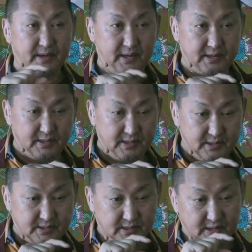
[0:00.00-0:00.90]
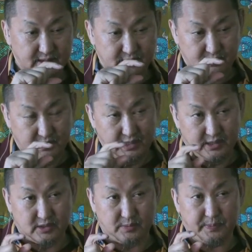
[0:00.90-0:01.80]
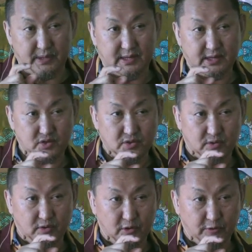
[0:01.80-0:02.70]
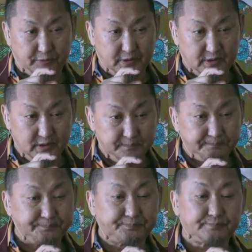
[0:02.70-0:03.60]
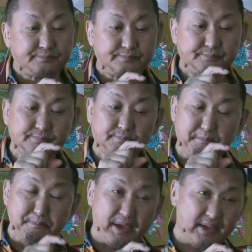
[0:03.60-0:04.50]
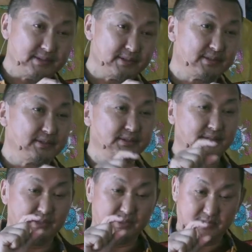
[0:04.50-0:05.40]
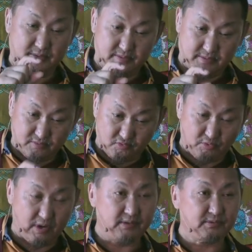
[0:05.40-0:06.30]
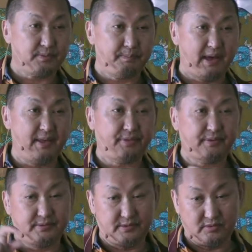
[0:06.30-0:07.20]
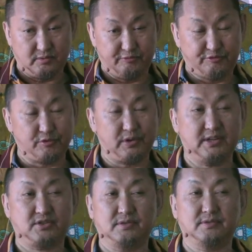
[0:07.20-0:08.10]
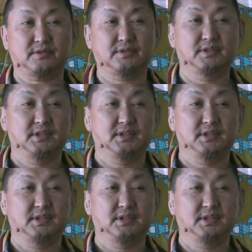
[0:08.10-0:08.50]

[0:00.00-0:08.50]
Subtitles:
And then is the explanation of the basic ground path, fruitions.